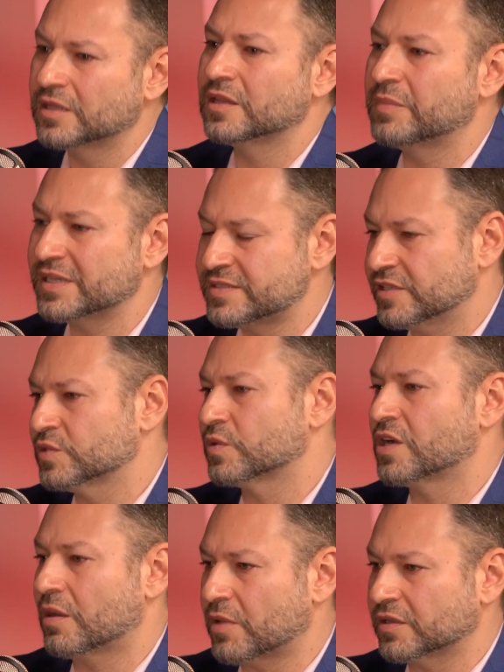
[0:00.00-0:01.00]
The best deals will
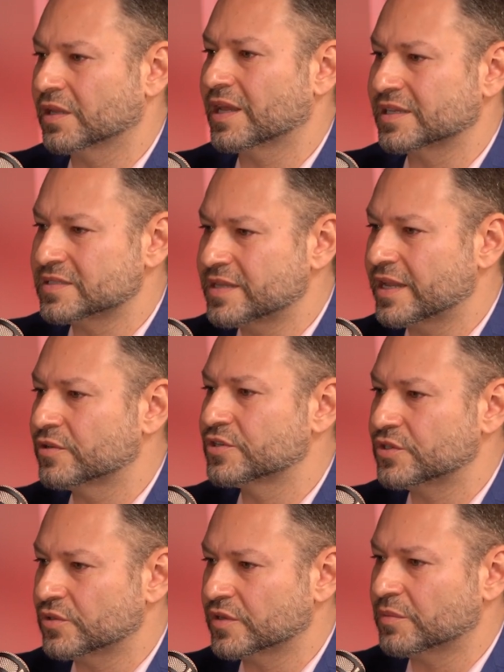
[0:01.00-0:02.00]
come on the last day or
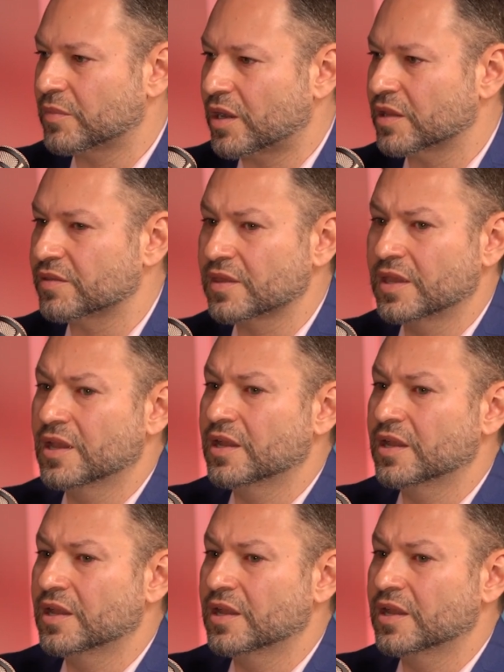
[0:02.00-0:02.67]
two of the month.